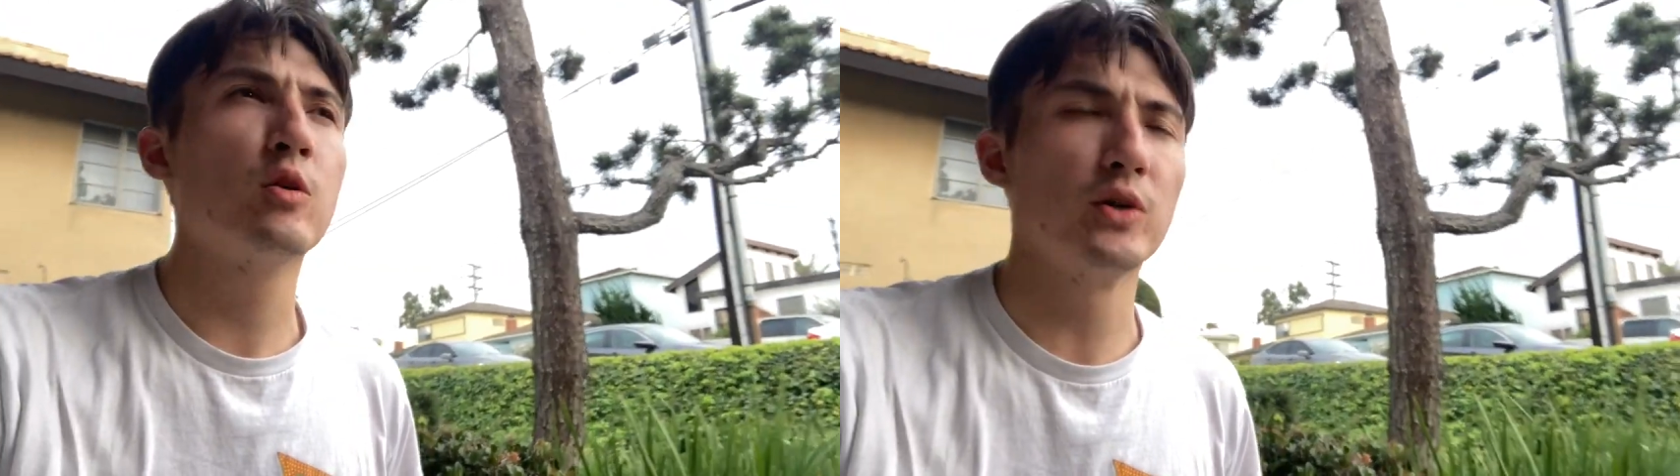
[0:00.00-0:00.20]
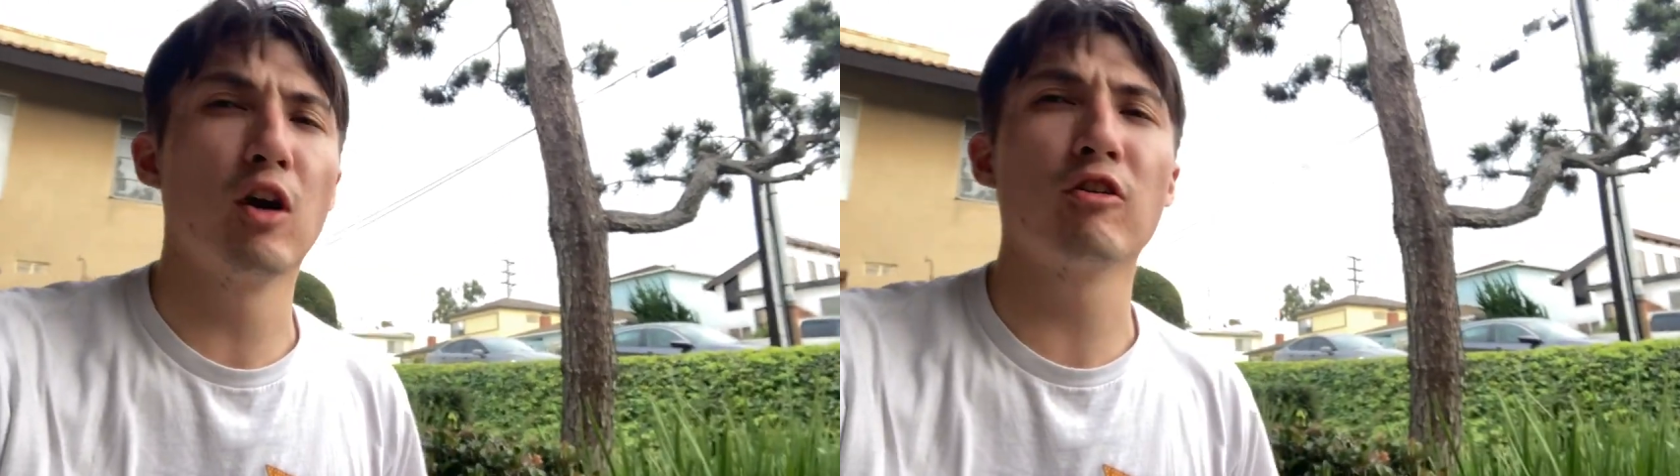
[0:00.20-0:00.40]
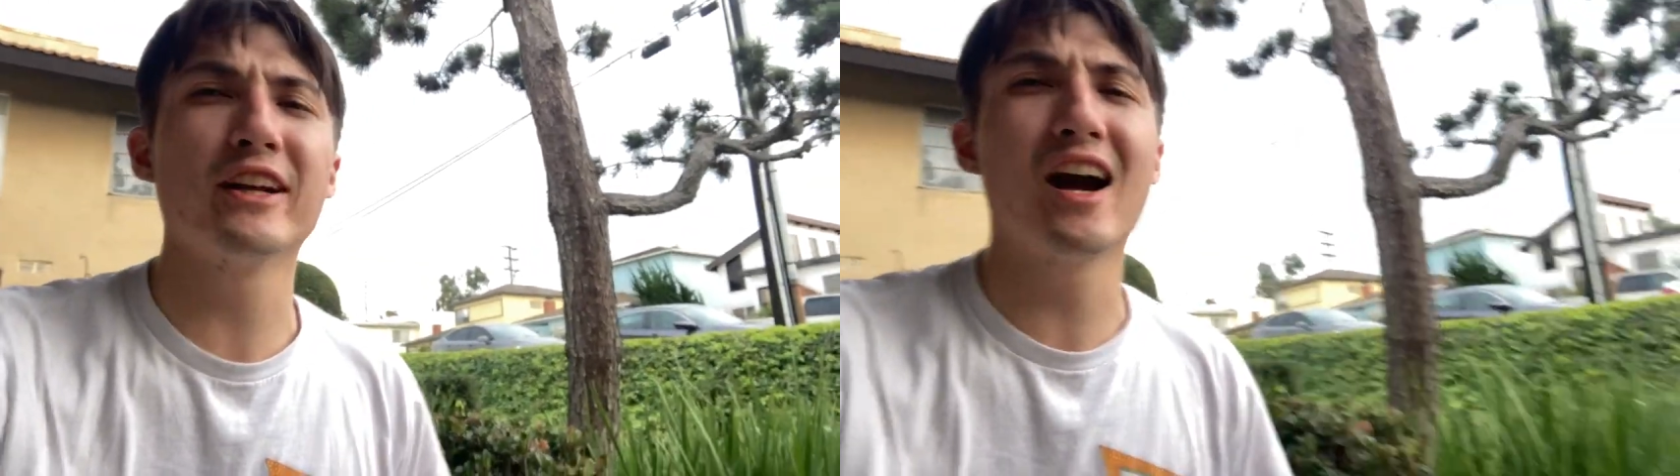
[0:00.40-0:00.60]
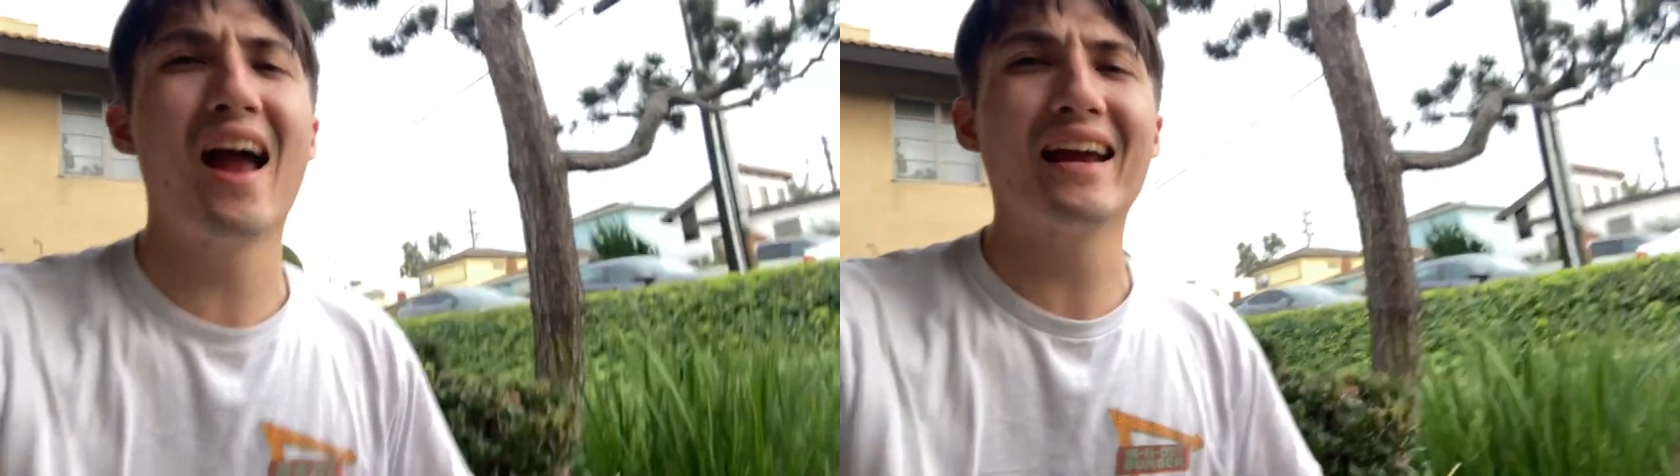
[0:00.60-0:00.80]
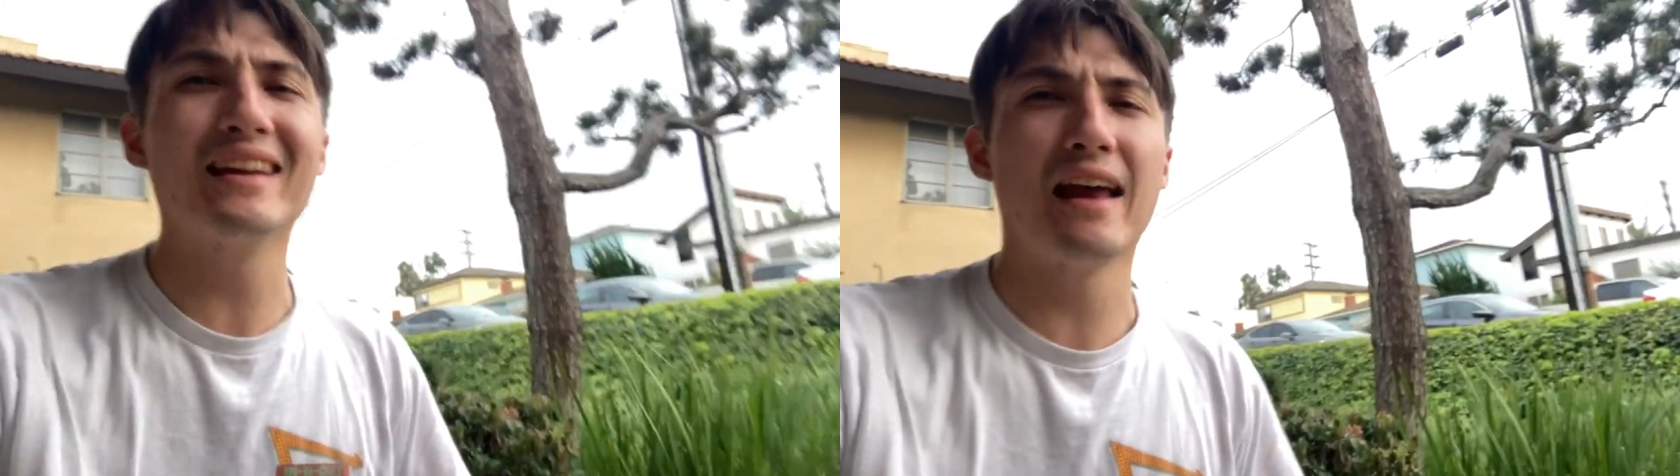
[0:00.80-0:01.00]
We already
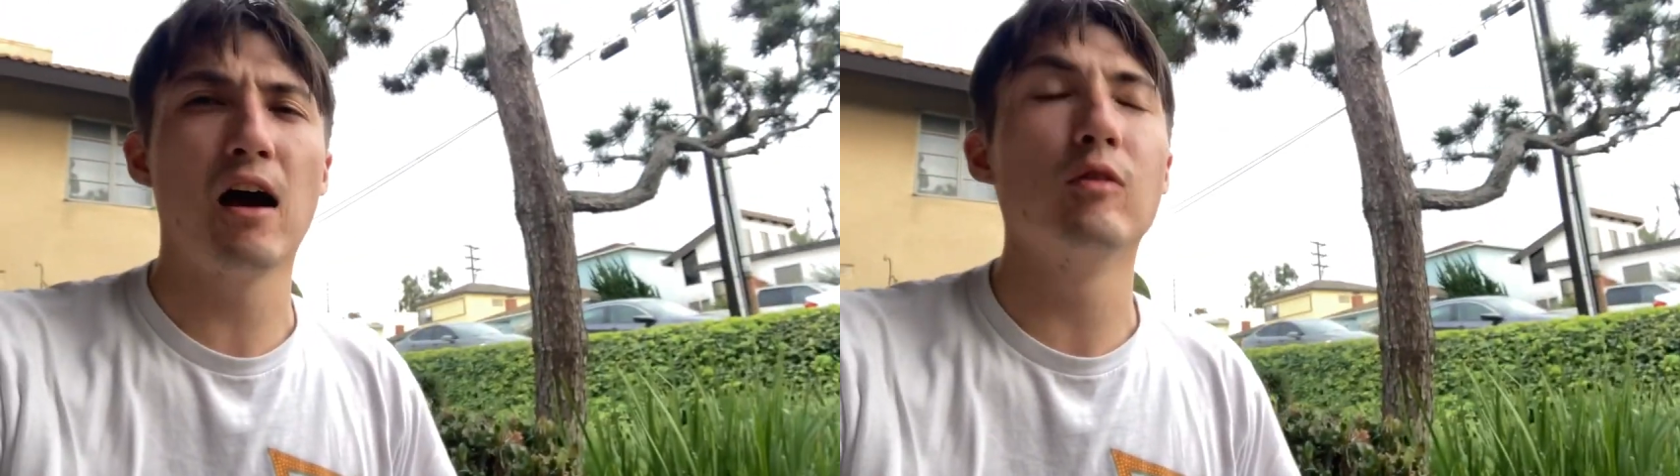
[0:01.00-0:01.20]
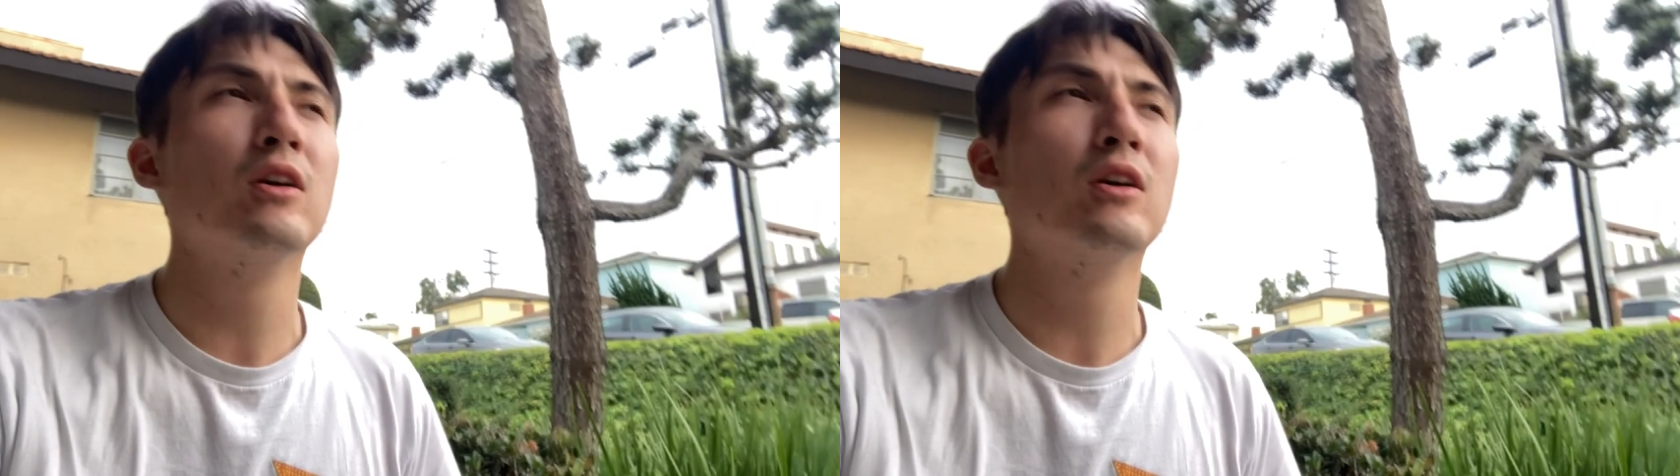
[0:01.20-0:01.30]
got In-N-Out.